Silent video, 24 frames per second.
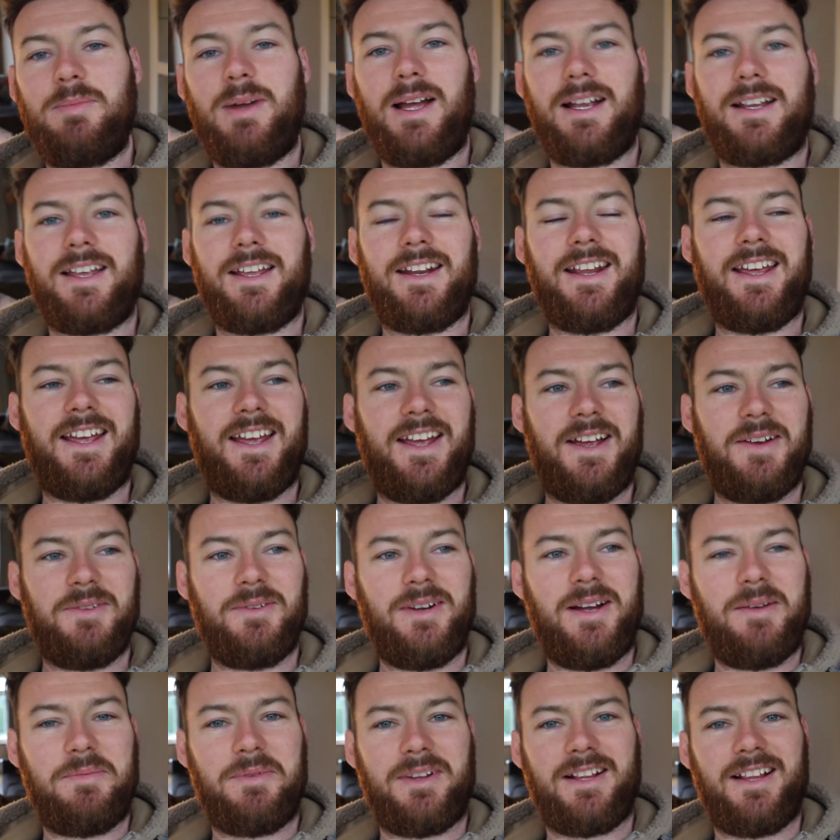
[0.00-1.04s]
Back at
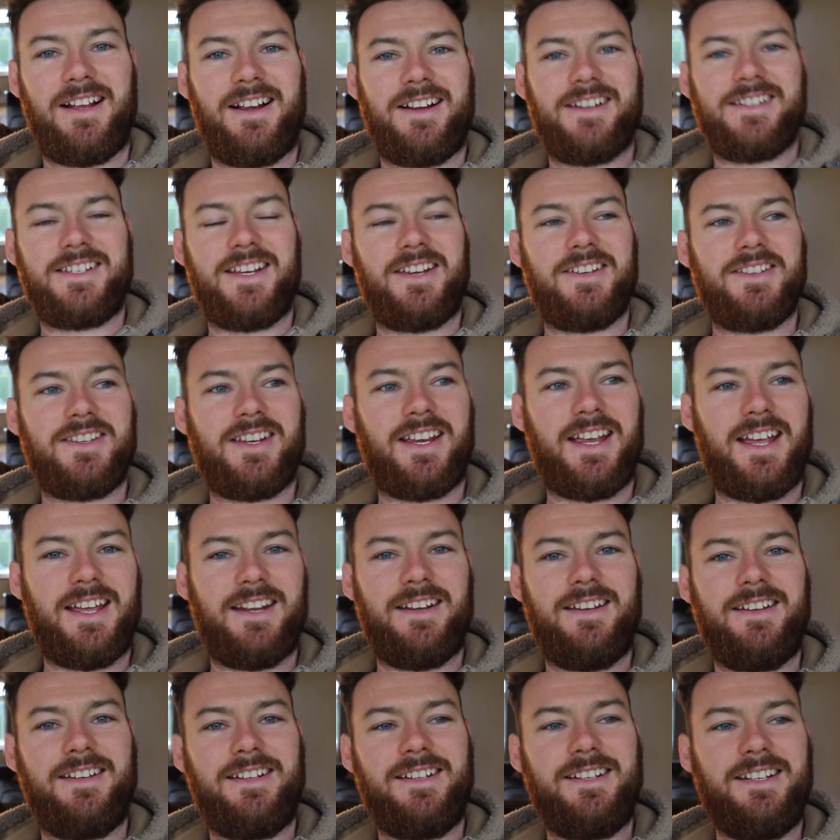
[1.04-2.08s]
Rob and Claire's house
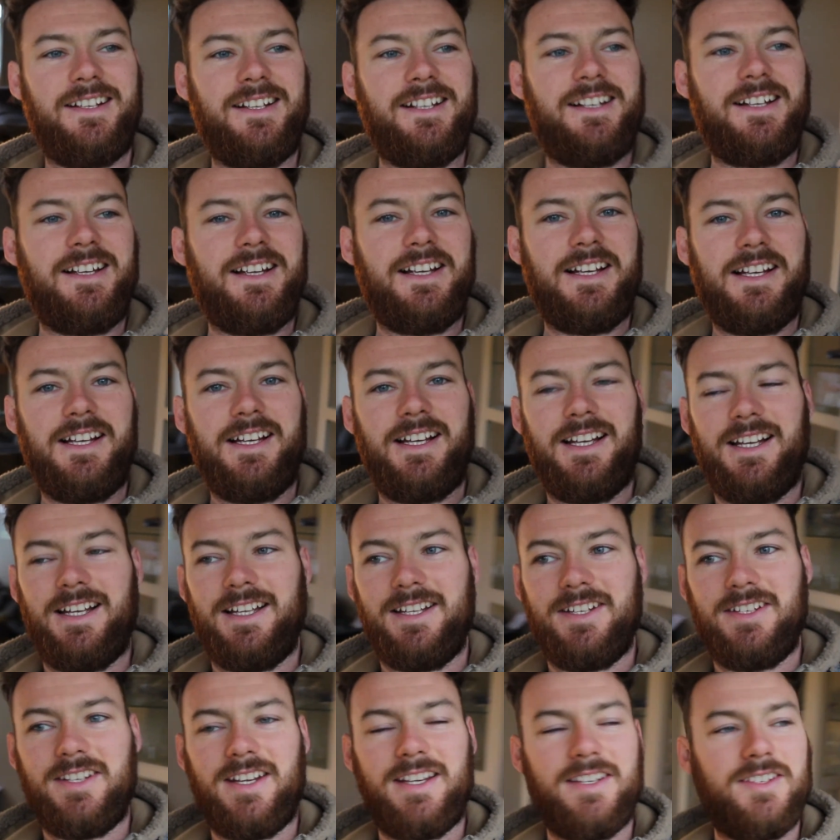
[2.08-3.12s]
again.
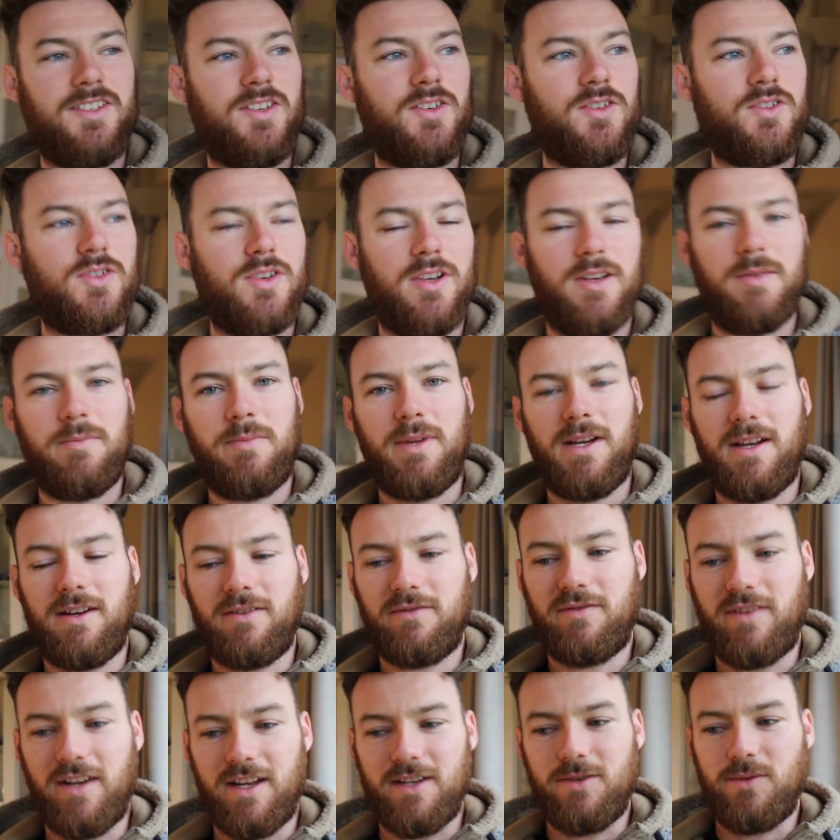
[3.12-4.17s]
And as usual, I'm being
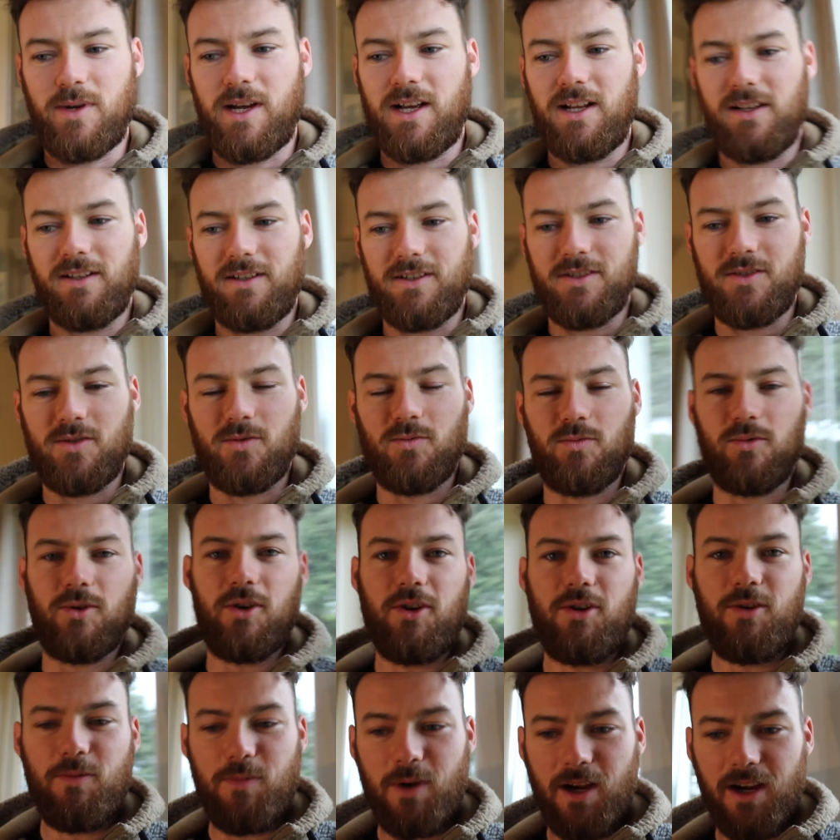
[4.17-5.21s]
fed well. There's
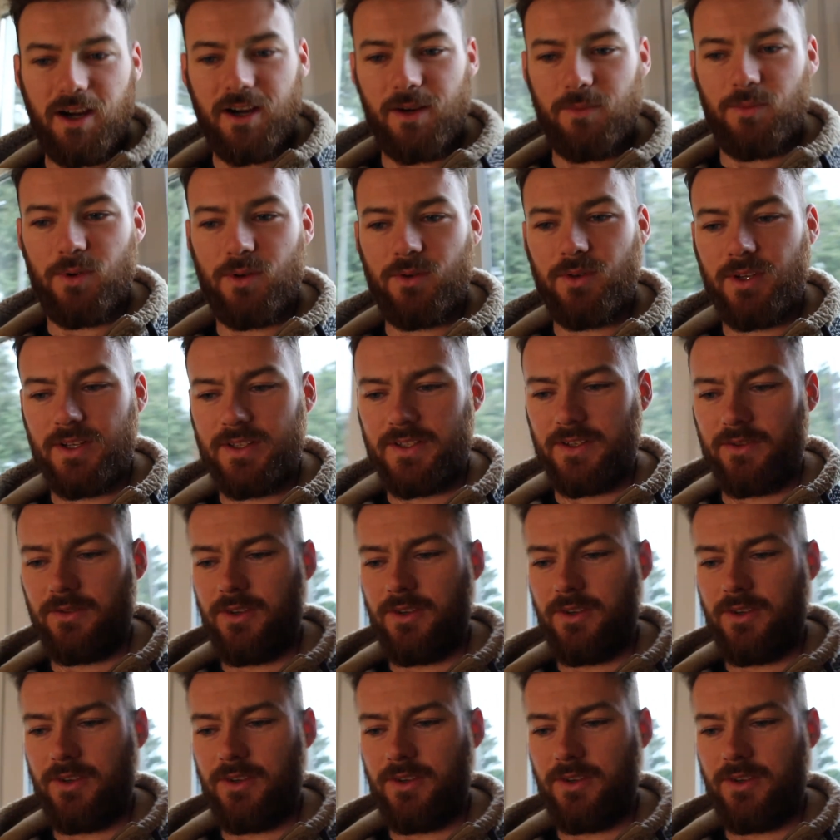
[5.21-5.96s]
rhubarb. What is it?